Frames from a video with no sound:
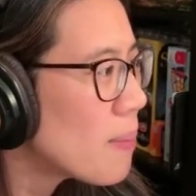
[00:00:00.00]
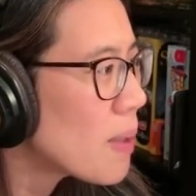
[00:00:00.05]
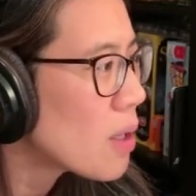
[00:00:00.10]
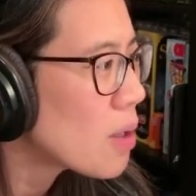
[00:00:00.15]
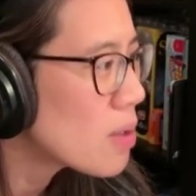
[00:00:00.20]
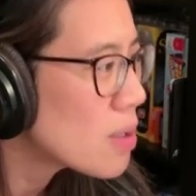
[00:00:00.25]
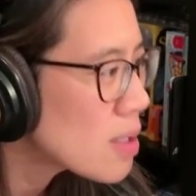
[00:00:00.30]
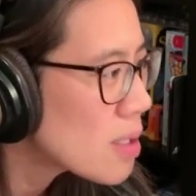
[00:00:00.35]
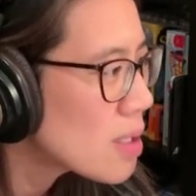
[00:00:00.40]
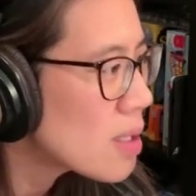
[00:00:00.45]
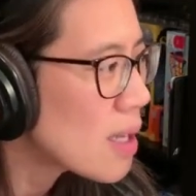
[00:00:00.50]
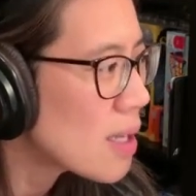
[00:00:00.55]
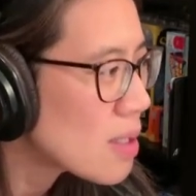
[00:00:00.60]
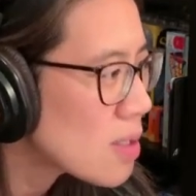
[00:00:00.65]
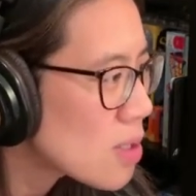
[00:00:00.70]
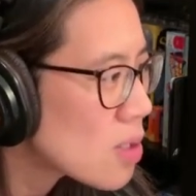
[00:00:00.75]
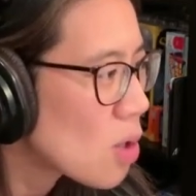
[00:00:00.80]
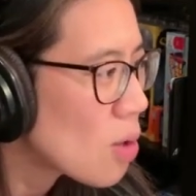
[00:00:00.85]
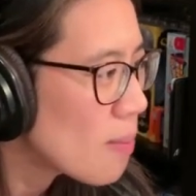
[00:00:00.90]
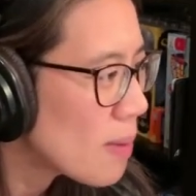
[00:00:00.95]
Because
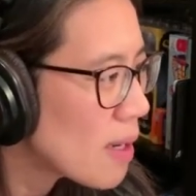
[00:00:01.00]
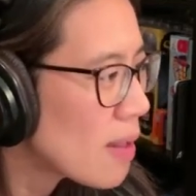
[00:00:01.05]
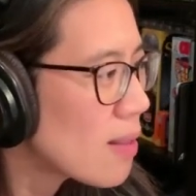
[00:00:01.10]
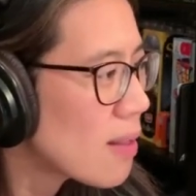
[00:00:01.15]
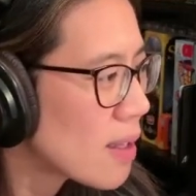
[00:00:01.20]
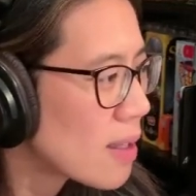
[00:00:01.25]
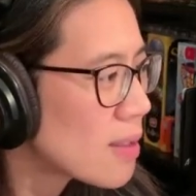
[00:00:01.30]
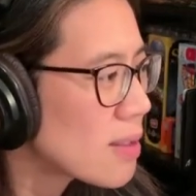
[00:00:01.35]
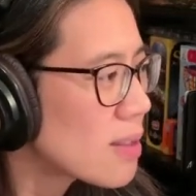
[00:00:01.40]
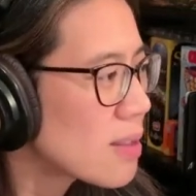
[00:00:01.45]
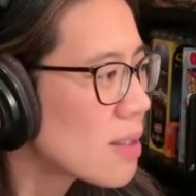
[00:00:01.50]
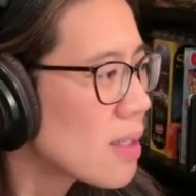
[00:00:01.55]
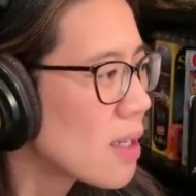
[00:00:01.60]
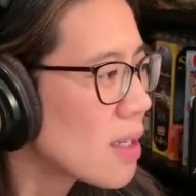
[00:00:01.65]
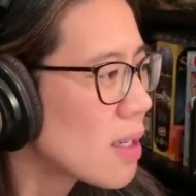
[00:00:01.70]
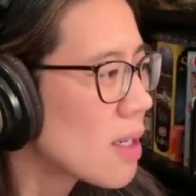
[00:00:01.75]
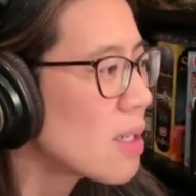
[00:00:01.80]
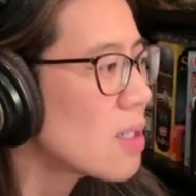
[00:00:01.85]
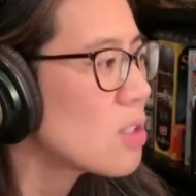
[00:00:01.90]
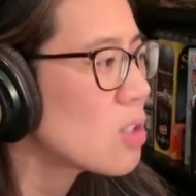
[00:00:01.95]
there's so many things
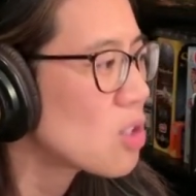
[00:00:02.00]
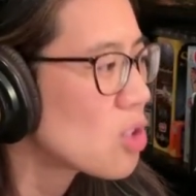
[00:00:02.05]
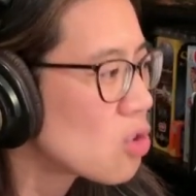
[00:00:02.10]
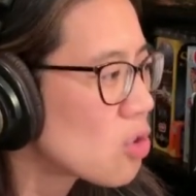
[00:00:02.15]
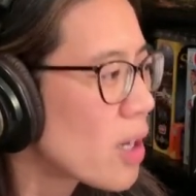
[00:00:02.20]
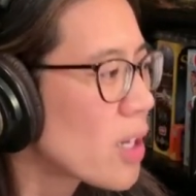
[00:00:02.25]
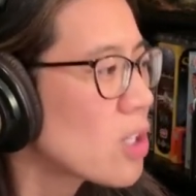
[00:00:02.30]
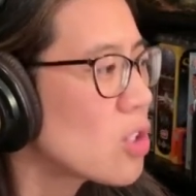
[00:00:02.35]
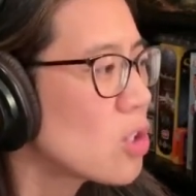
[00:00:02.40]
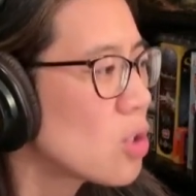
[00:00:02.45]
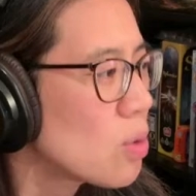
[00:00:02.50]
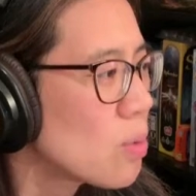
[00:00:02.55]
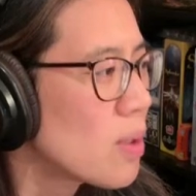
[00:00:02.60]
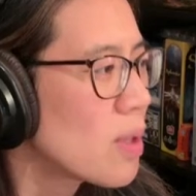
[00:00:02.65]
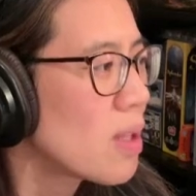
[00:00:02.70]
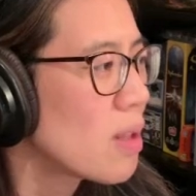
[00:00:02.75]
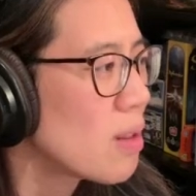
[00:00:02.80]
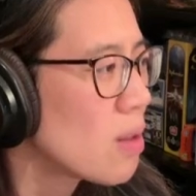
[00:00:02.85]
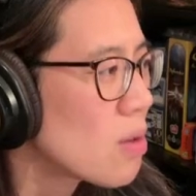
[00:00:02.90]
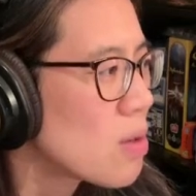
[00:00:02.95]
that can distract you
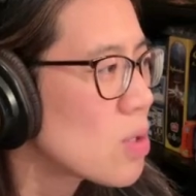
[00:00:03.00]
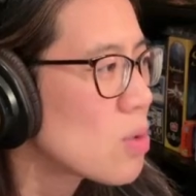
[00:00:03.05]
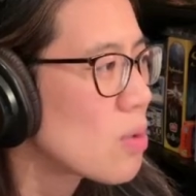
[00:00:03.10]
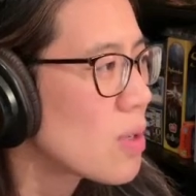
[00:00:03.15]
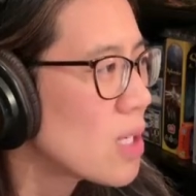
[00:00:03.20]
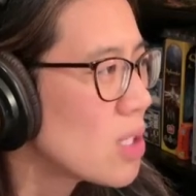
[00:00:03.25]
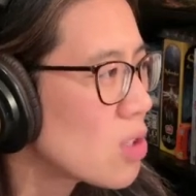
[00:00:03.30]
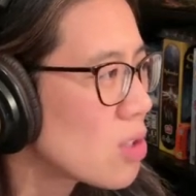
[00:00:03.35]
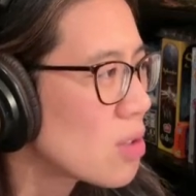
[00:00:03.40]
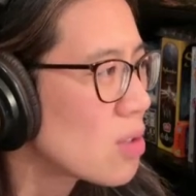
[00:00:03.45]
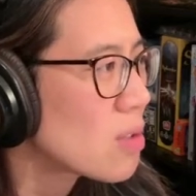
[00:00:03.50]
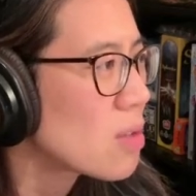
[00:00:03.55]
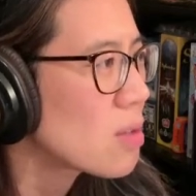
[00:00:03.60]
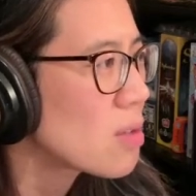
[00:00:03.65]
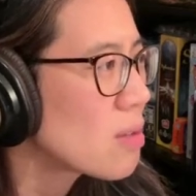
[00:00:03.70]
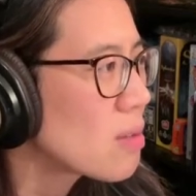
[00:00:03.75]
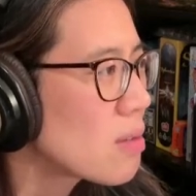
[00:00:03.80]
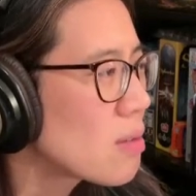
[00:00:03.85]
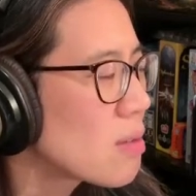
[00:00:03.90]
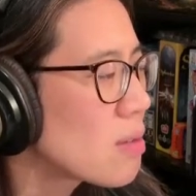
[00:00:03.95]
within those
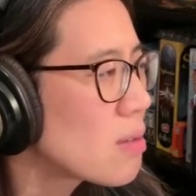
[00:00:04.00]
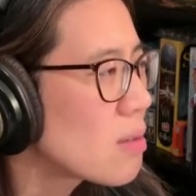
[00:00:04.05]
regions.